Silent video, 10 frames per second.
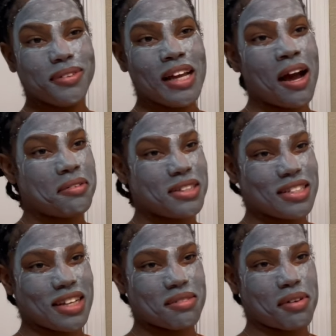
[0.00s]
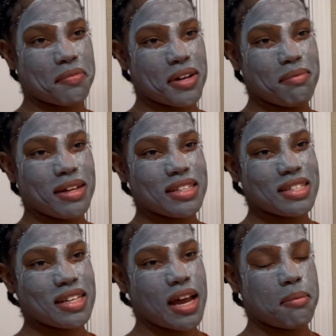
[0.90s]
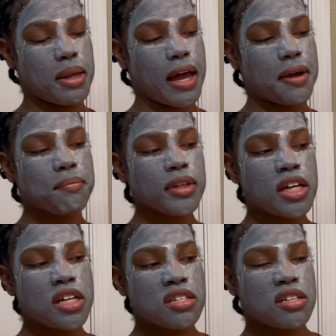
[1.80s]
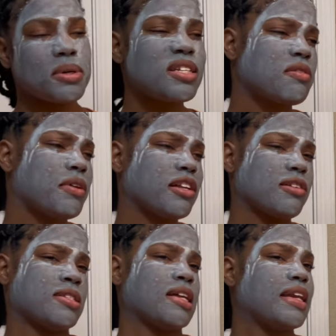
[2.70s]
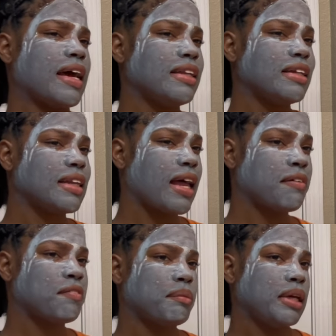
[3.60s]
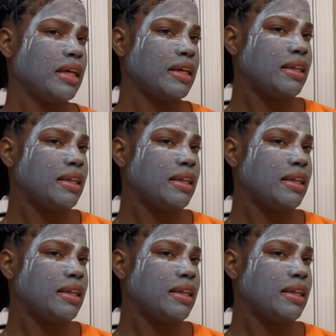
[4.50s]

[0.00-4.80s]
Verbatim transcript: I was just talking to my friend about this today, but like, so what does a regular Sunday look like for me?